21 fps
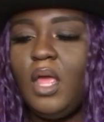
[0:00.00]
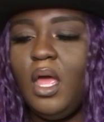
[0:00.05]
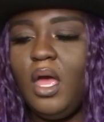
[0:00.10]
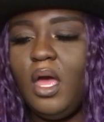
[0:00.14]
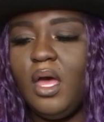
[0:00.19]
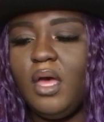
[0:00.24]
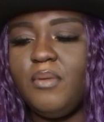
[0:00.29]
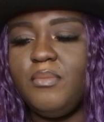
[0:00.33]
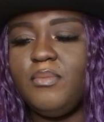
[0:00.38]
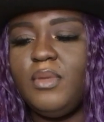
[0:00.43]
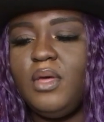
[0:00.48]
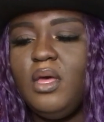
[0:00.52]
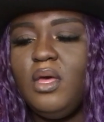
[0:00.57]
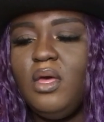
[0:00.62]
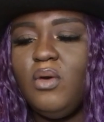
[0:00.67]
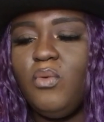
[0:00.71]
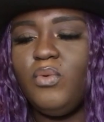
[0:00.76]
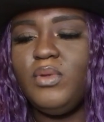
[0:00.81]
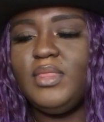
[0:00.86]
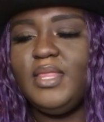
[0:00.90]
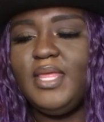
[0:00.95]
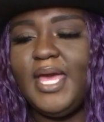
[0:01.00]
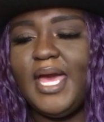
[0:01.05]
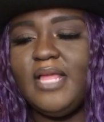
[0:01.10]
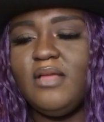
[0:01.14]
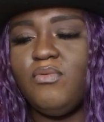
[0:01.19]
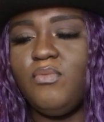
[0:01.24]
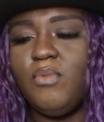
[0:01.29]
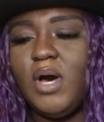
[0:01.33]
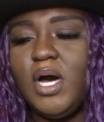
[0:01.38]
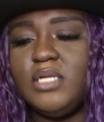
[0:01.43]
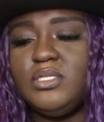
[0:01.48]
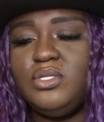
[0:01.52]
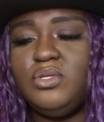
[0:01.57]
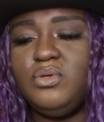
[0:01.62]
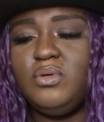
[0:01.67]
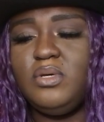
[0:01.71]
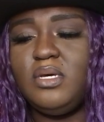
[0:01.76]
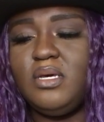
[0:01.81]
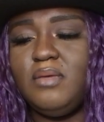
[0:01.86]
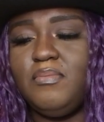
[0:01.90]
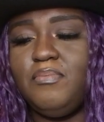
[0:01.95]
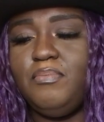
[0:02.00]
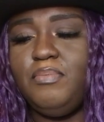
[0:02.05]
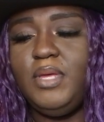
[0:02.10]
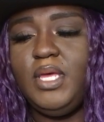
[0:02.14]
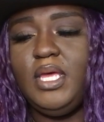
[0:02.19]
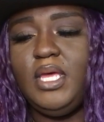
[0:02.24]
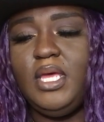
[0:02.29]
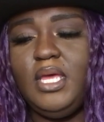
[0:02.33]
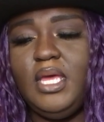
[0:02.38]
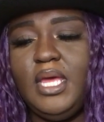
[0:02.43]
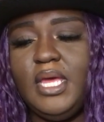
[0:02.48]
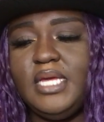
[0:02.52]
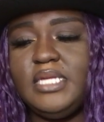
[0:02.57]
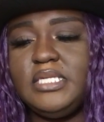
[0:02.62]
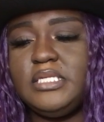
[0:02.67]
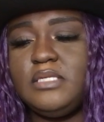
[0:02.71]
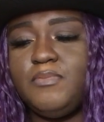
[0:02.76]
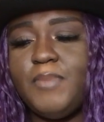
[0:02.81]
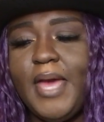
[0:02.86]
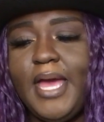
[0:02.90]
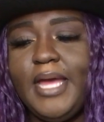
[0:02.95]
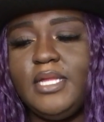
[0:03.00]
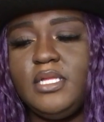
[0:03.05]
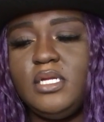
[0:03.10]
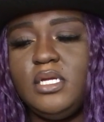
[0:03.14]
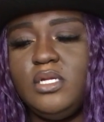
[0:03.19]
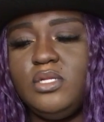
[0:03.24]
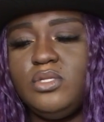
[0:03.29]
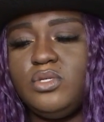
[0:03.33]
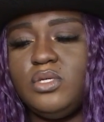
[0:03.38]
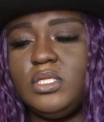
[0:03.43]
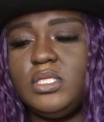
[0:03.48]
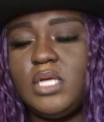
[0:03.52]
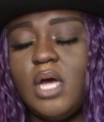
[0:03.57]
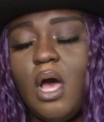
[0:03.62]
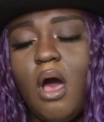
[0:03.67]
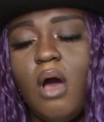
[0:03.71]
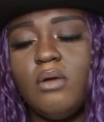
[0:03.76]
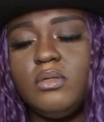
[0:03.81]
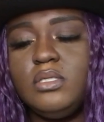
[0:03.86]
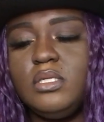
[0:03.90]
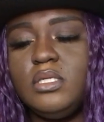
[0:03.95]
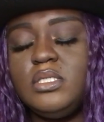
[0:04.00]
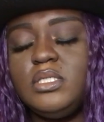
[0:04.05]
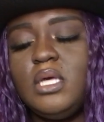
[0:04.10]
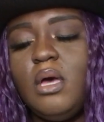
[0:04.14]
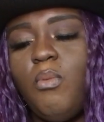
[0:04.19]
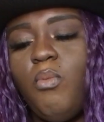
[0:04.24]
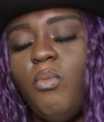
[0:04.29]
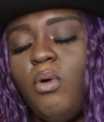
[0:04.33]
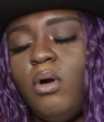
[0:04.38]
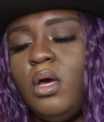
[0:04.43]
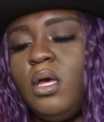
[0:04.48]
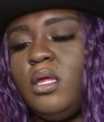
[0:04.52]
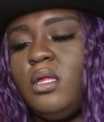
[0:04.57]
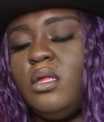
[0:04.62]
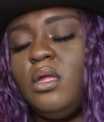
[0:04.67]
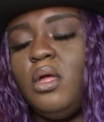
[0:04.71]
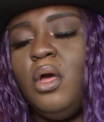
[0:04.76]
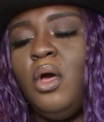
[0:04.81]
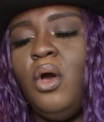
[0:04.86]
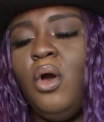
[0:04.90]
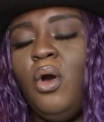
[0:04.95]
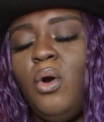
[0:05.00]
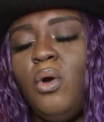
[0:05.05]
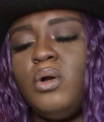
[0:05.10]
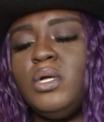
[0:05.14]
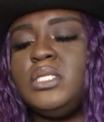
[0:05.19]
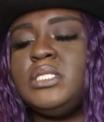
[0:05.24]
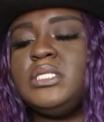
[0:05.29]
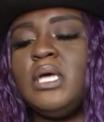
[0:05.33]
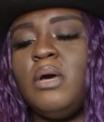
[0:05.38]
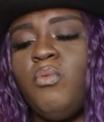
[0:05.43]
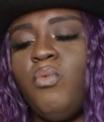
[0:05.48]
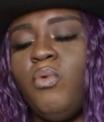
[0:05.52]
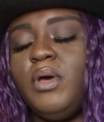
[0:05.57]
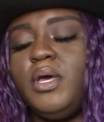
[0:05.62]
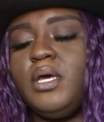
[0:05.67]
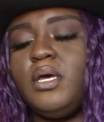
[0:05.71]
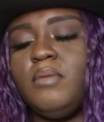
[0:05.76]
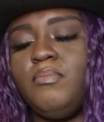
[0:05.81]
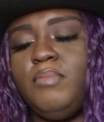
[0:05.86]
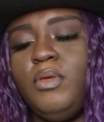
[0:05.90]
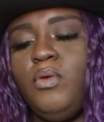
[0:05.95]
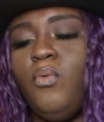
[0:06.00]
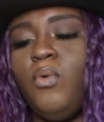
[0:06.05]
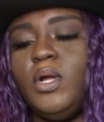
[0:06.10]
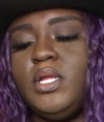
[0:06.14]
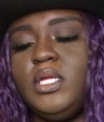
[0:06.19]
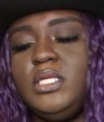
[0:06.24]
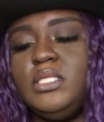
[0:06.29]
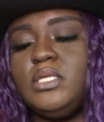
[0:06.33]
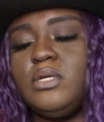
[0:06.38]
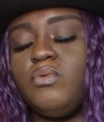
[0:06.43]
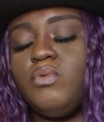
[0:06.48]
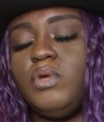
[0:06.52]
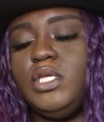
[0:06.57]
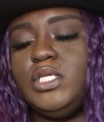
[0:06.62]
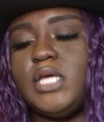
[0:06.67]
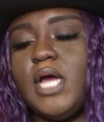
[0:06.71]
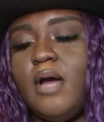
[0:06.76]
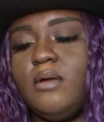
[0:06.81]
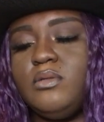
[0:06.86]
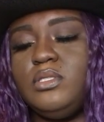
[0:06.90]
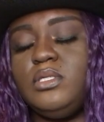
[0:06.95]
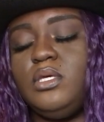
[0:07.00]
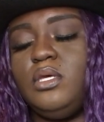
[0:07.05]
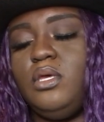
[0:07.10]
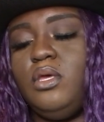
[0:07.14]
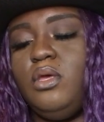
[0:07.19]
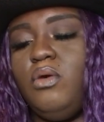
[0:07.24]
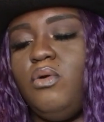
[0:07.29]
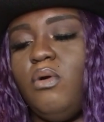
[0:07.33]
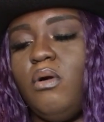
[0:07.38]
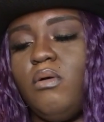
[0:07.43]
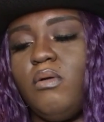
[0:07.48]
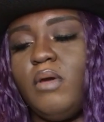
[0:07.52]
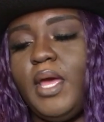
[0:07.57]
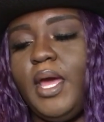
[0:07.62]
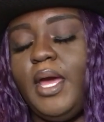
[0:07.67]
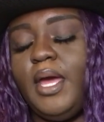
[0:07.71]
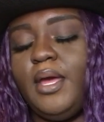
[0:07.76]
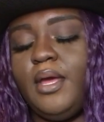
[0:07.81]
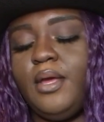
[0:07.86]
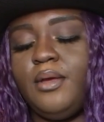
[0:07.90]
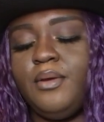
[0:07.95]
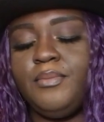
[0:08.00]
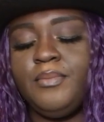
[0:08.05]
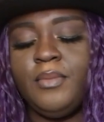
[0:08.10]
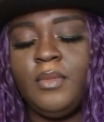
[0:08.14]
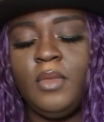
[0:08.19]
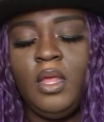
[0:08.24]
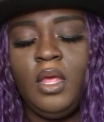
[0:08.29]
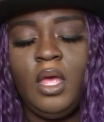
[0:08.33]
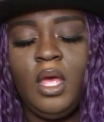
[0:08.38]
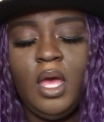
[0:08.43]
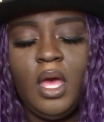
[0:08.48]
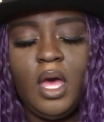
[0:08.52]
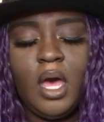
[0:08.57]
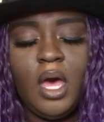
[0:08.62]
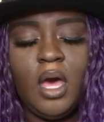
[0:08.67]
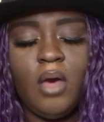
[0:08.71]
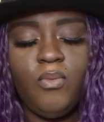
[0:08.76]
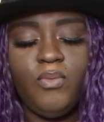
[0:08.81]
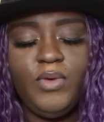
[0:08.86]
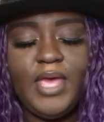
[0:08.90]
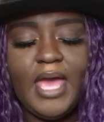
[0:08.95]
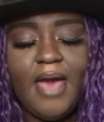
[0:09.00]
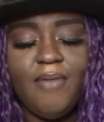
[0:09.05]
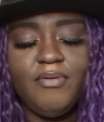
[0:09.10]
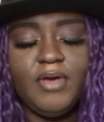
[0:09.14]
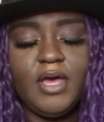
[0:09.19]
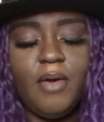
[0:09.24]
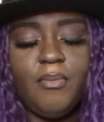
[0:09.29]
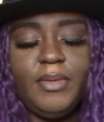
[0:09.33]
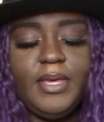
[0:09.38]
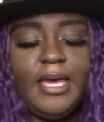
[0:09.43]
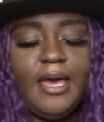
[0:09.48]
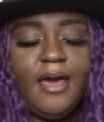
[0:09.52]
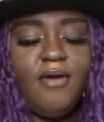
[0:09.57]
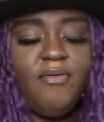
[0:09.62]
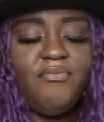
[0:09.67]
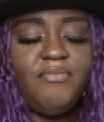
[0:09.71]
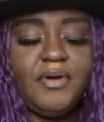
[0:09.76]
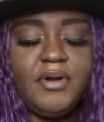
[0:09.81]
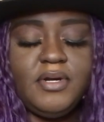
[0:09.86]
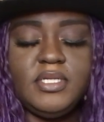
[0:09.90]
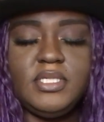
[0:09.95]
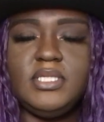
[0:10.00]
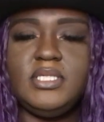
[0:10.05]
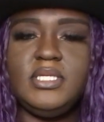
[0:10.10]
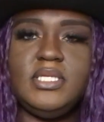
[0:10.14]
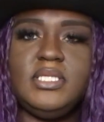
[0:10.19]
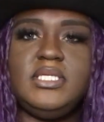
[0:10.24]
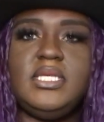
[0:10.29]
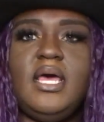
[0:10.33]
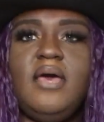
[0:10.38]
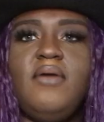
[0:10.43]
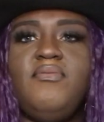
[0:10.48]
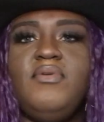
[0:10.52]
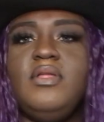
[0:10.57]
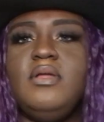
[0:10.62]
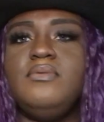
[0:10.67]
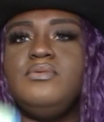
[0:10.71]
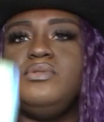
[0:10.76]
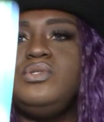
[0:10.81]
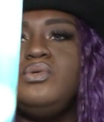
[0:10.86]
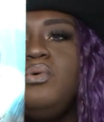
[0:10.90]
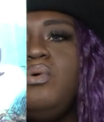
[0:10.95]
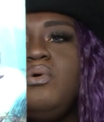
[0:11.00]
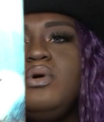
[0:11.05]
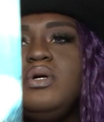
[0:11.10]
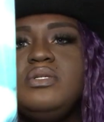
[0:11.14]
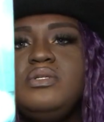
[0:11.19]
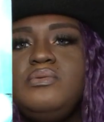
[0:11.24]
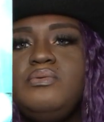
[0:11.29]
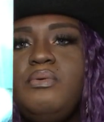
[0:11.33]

Um, with the Eight of Wands, you could be expecting to talk to someone, or someone could be wanting to reach out to you, okay? Um, we have coming out first the Seven of Swords